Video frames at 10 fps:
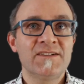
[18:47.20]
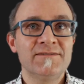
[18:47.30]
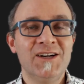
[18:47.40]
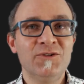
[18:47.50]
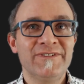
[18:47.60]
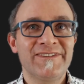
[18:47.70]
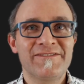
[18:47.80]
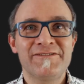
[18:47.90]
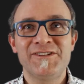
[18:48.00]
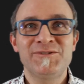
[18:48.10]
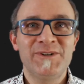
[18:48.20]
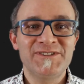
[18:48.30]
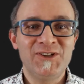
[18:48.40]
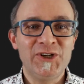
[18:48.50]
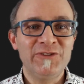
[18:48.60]
Now, this was
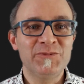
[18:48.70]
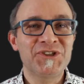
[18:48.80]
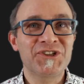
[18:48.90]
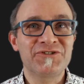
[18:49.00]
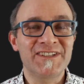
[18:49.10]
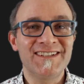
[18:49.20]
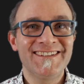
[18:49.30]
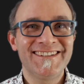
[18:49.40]
a lot of material.